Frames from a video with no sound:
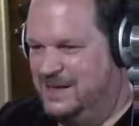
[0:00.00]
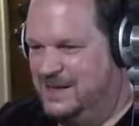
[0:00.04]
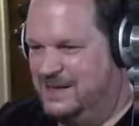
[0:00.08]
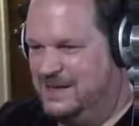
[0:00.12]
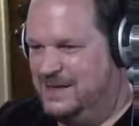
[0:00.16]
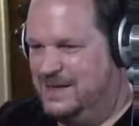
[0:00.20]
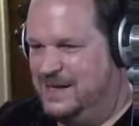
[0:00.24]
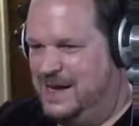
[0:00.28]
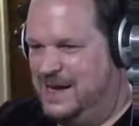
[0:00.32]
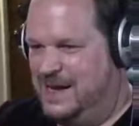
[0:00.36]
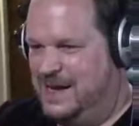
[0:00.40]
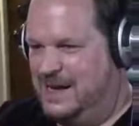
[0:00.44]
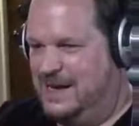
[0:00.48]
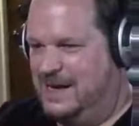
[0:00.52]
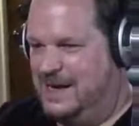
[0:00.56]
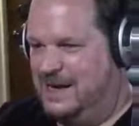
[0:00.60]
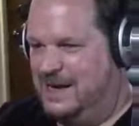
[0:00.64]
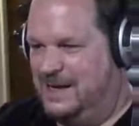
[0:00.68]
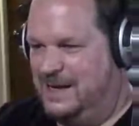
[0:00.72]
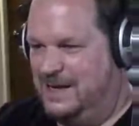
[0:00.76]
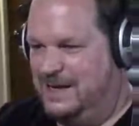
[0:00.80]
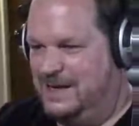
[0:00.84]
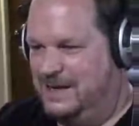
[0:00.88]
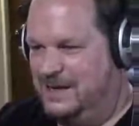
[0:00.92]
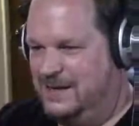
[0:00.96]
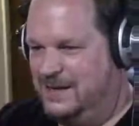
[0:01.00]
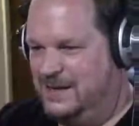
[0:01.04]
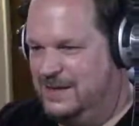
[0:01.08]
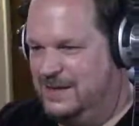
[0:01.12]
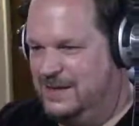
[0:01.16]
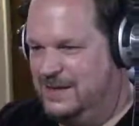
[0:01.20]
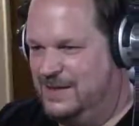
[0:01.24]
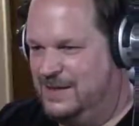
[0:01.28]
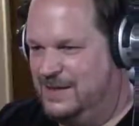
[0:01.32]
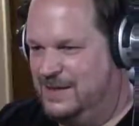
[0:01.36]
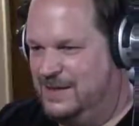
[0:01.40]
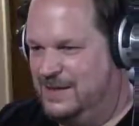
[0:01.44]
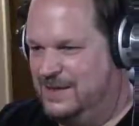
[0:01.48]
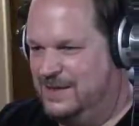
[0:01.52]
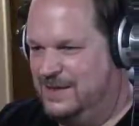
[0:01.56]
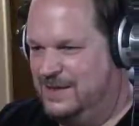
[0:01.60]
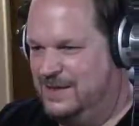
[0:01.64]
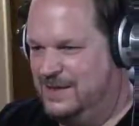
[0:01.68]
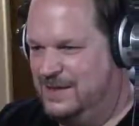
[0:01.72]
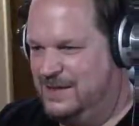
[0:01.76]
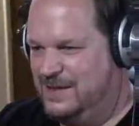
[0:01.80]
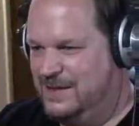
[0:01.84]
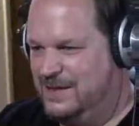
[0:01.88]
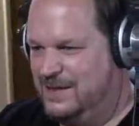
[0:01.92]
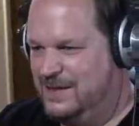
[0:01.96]
Ay.
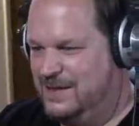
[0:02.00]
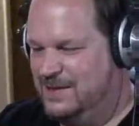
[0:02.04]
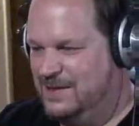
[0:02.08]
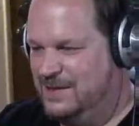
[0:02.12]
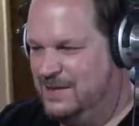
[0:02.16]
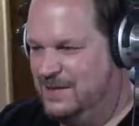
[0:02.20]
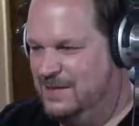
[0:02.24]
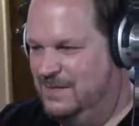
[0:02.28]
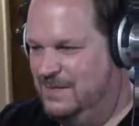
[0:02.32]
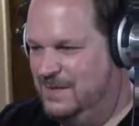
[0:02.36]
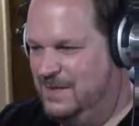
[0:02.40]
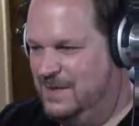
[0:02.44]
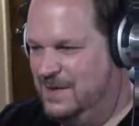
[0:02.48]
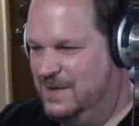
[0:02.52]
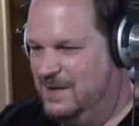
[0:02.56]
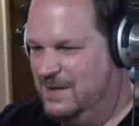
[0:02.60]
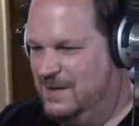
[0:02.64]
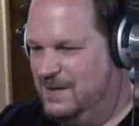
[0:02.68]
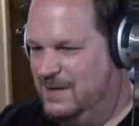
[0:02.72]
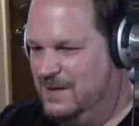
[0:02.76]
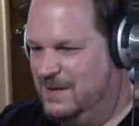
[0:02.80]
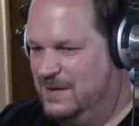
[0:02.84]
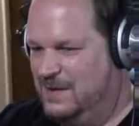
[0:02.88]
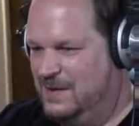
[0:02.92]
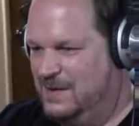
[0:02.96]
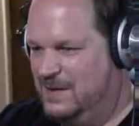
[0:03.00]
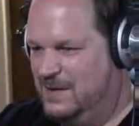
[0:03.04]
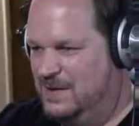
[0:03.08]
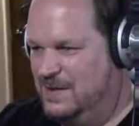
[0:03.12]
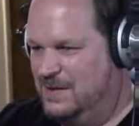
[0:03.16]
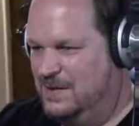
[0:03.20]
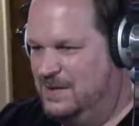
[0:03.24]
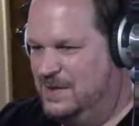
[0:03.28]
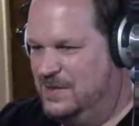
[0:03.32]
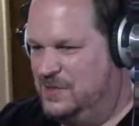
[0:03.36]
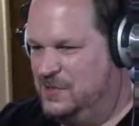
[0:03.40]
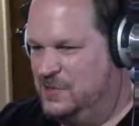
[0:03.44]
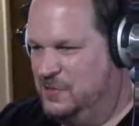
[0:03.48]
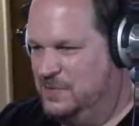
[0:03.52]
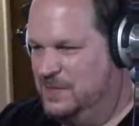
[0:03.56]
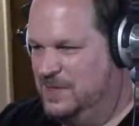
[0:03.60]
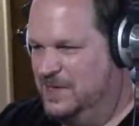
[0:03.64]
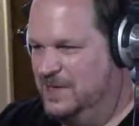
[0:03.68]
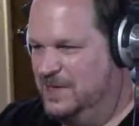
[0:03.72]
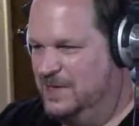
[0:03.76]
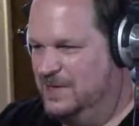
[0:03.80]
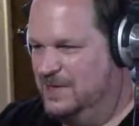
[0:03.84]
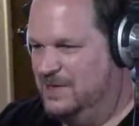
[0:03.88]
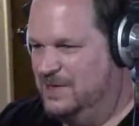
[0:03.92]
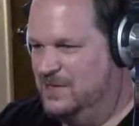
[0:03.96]
Okay. Not too
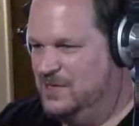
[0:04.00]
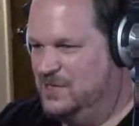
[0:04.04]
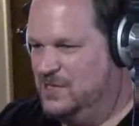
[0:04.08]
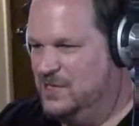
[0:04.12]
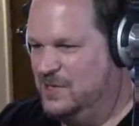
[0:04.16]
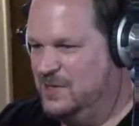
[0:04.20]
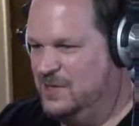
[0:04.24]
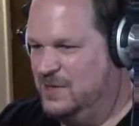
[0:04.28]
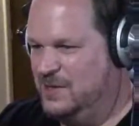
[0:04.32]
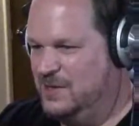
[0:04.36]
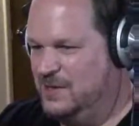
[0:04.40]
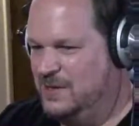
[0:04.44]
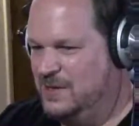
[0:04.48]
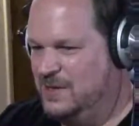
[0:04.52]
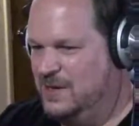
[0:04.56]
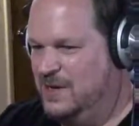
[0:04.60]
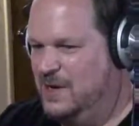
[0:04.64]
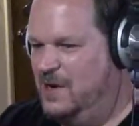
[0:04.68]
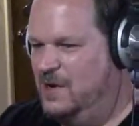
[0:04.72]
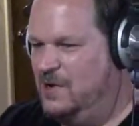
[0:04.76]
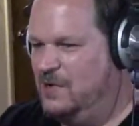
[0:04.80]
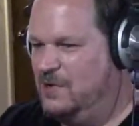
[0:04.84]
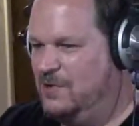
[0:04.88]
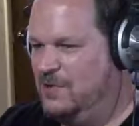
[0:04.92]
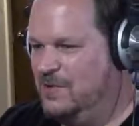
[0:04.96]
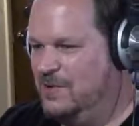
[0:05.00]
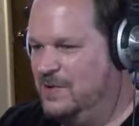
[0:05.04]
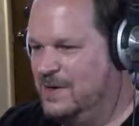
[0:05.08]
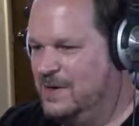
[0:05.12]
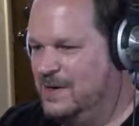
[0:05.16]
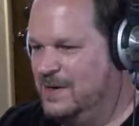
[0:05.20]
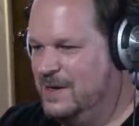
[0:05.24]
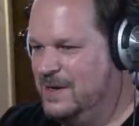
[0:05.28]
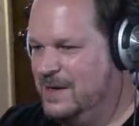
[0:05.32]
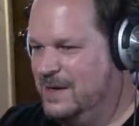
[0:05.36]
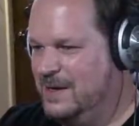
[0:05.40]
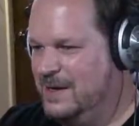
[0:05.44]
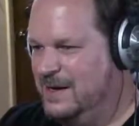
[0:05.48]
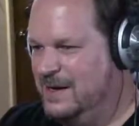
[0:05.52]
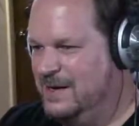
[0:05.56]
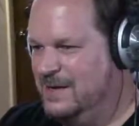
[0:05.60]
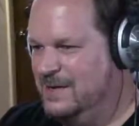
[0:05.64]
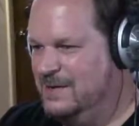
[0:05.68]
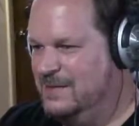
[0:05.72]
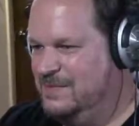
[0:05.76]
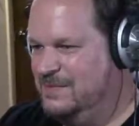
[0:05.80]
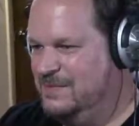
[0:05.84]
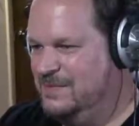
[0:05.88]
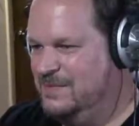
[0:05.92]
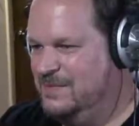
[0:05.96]
bad, I guess. Oh!
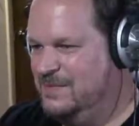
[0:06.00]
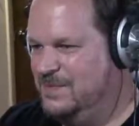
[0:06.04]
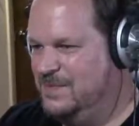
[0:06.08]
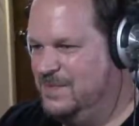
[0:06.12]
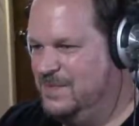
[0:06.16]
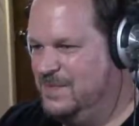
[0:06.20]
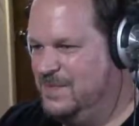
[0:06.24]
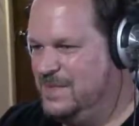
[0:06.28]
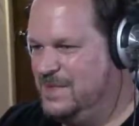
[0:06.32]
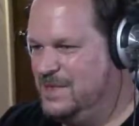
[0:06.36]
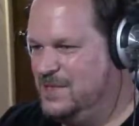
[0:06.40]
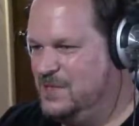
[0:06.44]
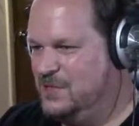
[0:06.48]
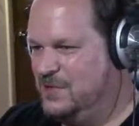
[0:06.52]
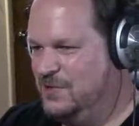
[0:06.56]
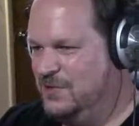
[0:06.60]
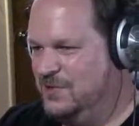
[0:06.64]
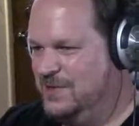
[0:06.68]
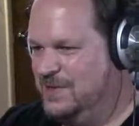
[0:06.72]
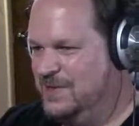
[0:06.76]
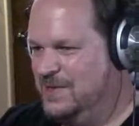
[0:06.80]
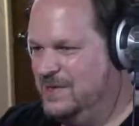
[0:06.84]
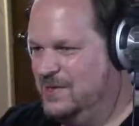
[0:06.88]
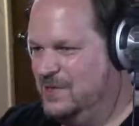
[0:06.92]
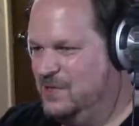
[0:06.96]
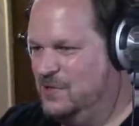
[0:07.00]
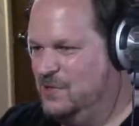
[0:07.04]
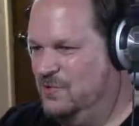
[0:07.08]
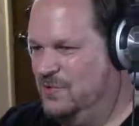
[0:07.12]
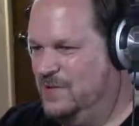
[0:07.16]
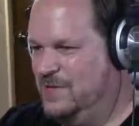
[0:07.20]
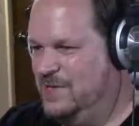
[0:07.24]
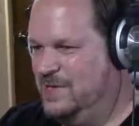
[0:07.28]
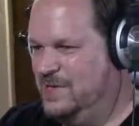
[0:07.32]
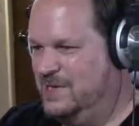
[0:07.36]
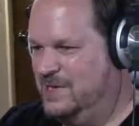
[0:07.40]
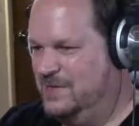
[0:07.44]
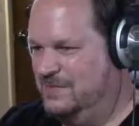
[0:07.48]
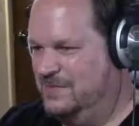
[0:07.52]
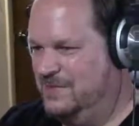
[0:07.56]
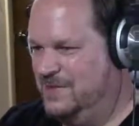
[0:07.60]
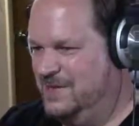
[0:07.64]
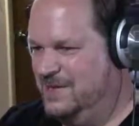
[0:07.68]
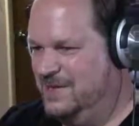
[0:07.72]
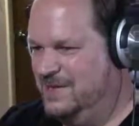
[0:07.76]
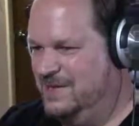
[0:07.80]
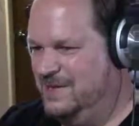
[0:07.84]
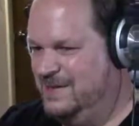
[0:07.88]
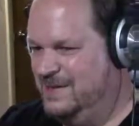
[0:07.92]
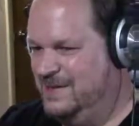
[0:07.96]
I totally let the coin hit
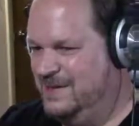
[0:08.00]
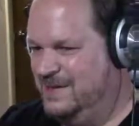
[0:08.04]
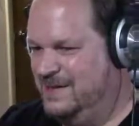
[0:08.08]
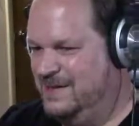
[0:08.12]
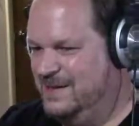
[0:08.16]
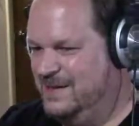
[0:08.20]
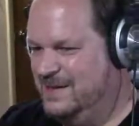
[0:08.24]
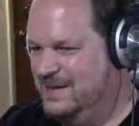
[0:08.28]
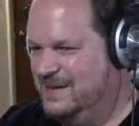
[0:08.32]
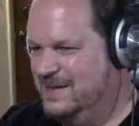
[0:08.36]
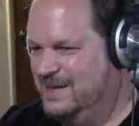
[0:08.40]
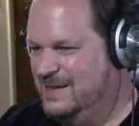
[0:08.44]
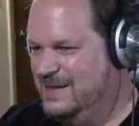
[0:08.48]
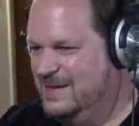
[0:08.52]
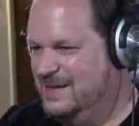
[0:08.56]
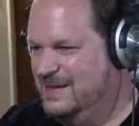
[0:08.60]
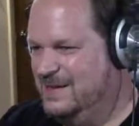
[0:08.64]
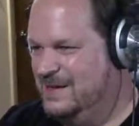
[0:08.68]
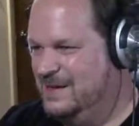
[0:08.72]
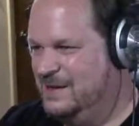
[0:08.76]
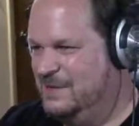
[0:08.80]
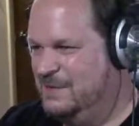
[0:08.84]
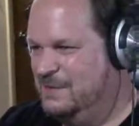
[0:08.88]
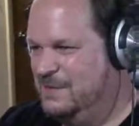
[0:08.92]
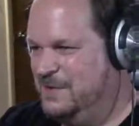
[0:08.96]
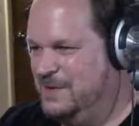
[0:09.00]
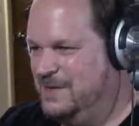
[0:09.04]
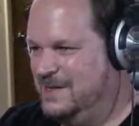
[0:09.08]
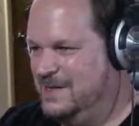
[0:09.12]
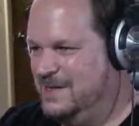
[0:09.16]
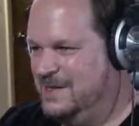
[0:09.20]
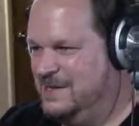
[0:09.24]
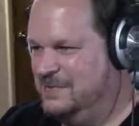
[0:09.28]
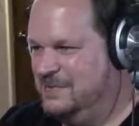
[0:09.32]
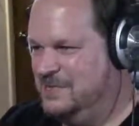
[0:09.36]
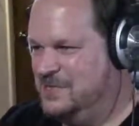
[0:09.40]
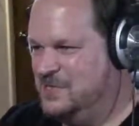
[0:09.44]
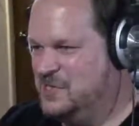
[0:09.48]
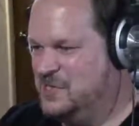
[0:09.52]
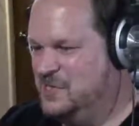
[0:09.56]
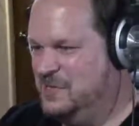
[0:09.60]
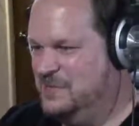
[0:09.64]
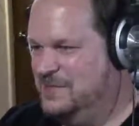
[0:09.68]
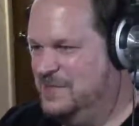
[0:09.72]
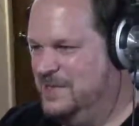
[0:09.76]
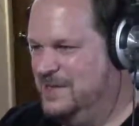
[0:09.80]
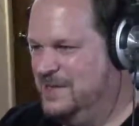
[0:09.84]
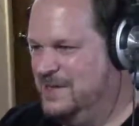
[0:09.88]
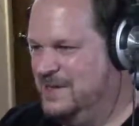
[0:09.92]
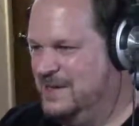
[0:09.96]
me. Forgot that was
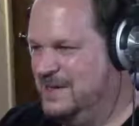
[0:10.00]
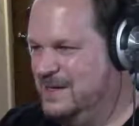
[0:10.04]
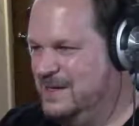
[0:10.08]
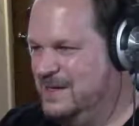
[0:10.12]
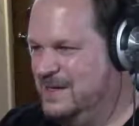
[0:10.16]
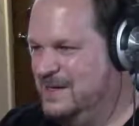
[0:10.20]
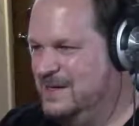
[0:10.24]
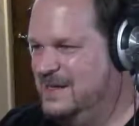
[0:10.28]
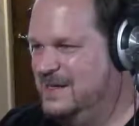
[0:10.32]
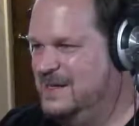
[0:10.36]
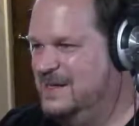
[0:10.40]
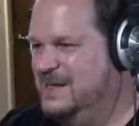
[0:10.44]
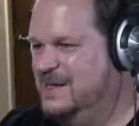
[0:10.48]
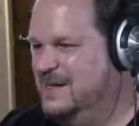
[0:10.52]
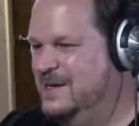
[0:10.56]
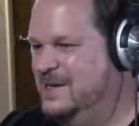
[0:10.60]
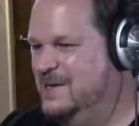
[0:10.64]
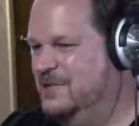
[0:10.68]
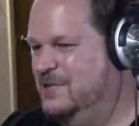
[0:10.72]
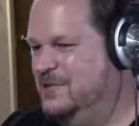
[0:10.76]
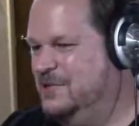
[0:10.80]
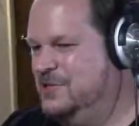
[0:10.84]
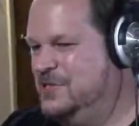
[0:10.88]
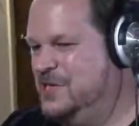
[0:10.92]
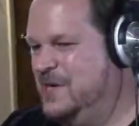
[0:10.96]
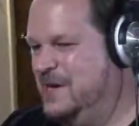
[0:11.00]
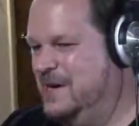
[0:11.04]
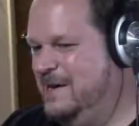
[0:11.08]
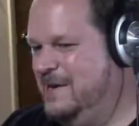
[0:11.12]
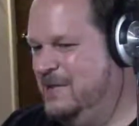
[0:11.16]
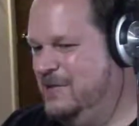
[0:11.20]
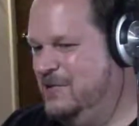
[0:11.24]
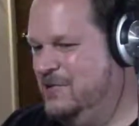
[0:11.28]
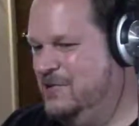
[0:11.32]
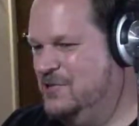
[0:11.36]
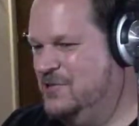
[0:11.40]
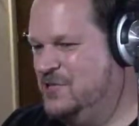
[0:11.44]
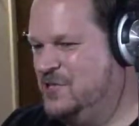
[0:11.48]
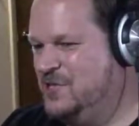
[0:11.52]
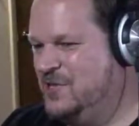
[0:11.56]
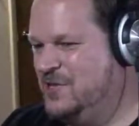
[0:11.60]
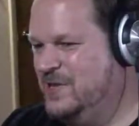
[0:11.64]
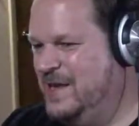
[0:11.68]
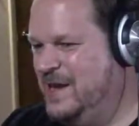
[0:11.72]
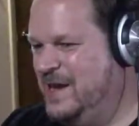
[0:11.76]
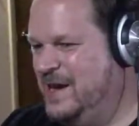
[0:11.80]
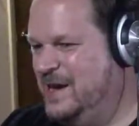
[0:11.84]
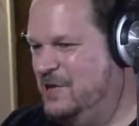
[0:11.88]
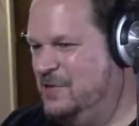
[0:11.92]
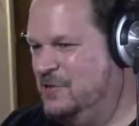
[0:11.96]
coming. Oh, tigers.
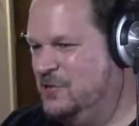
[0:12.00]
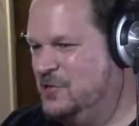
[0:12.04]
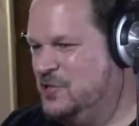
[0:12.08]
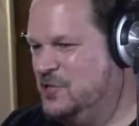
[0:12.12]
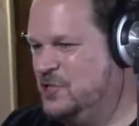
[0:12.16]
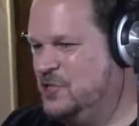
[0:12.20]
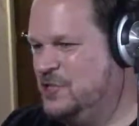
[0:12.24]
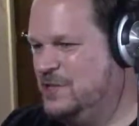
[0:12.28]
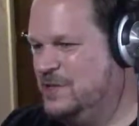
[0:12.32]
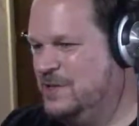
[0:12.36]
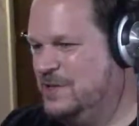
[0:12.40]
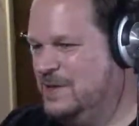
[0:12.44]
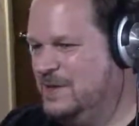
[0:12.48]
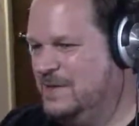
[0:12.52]
Ouch.